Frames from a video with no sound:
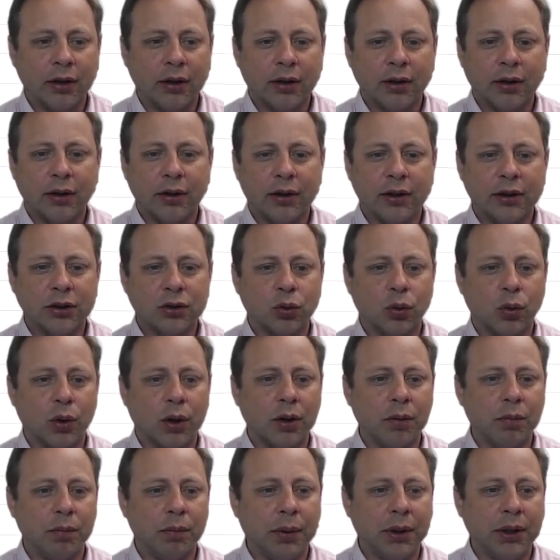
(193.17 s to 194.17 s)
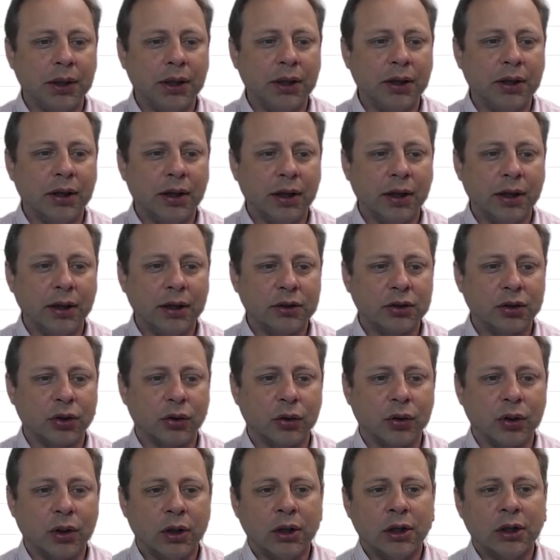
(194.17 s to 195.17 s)
This one B did.
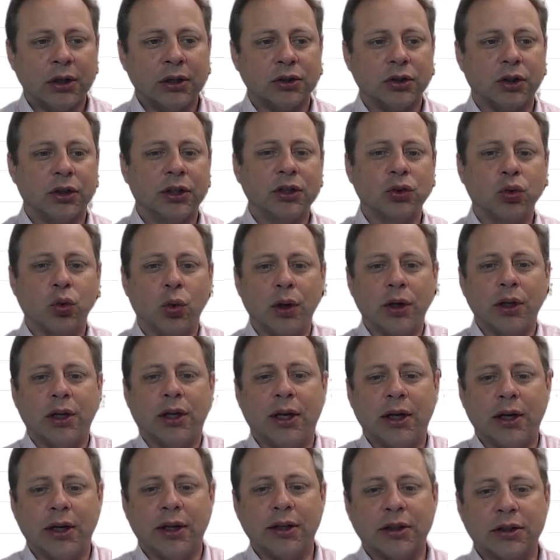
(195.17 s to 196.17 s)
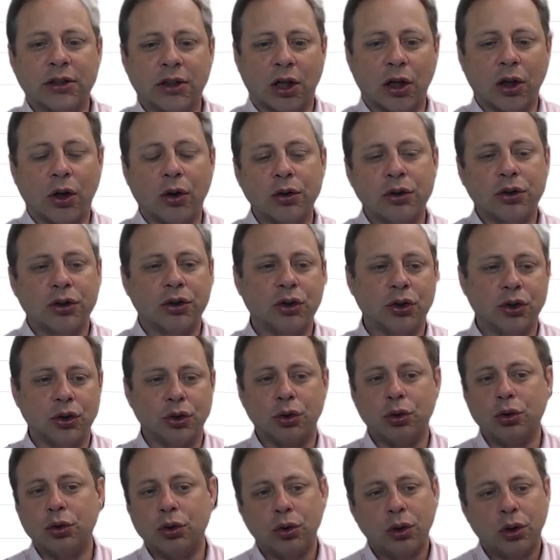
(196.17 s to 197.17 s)
So this one kid is close
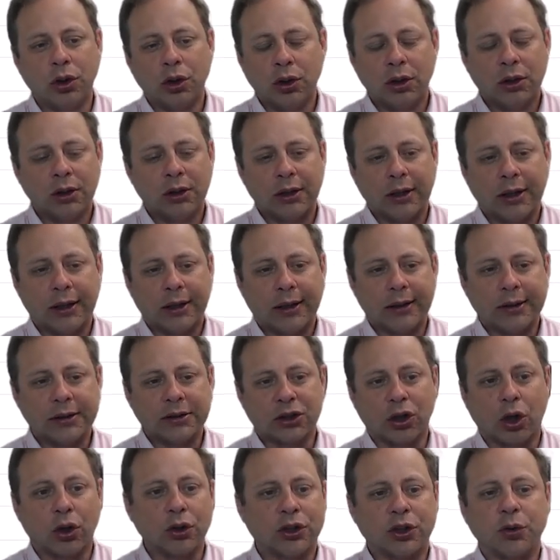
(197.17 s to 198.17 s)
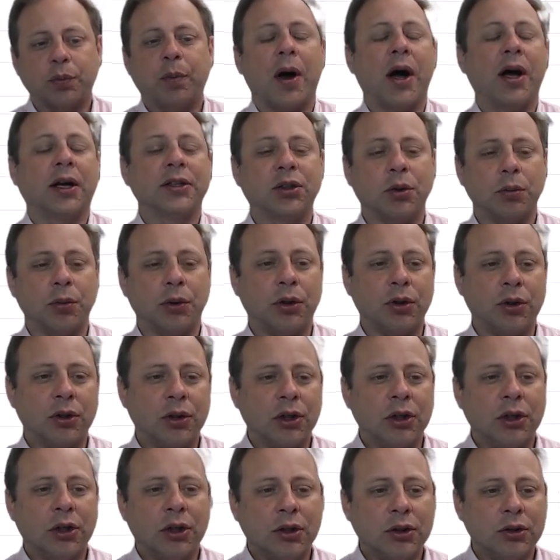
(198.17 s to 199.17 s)
to, as close as possible
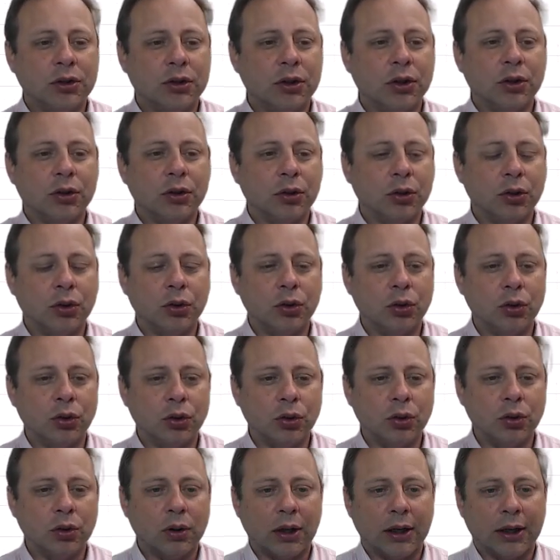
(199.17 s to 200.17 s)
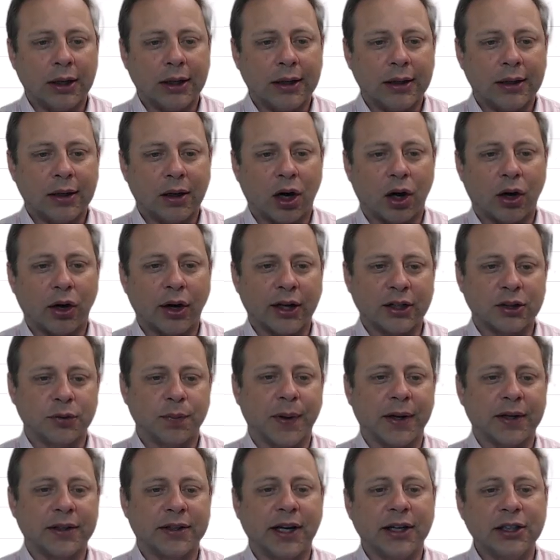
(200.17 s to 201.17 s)
to our
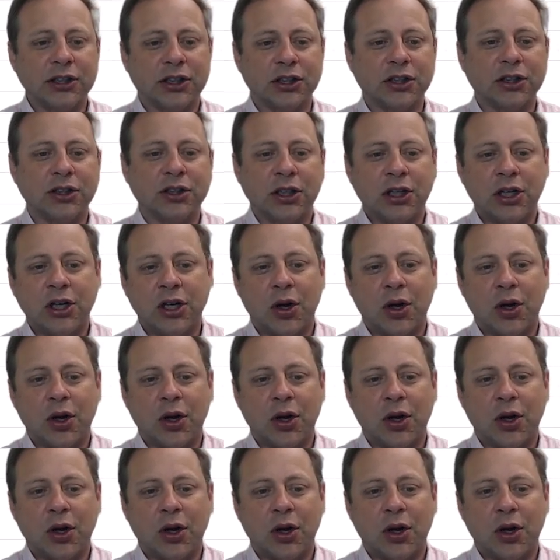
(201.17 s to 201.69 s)
expectations.